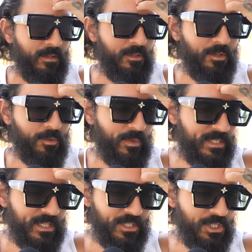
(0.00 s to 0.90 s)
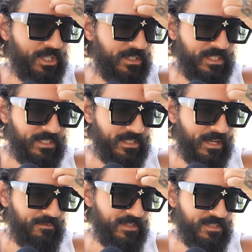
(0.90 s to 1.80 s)
You know, the reason I share this
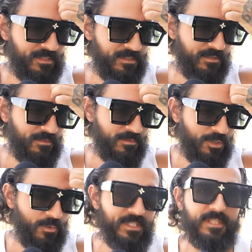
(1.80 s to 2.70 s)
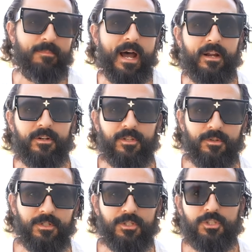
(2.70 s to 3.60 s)
stuff is to inspire
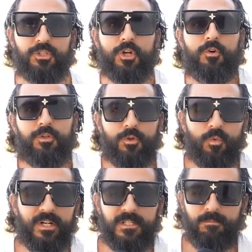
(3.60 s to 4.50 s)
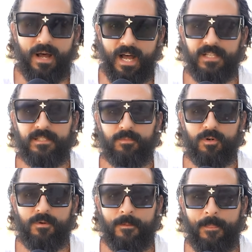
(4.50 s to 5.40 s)
you and to show you what is
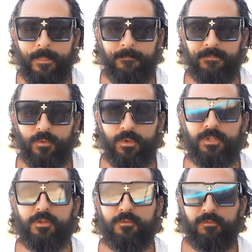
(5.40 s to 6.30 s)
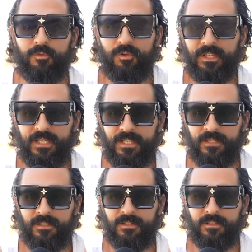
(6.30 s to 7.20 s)
possible when you fully
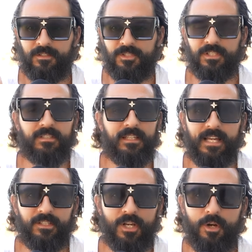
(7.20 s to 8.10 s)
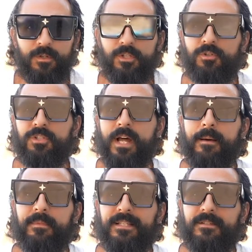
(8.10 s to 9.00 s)
just let go and you
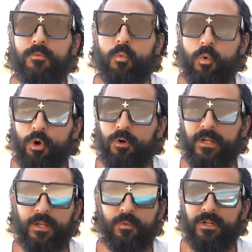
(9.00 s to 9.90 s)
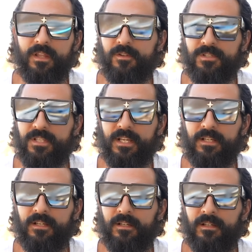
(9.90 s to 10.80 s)
stop worrying what others think.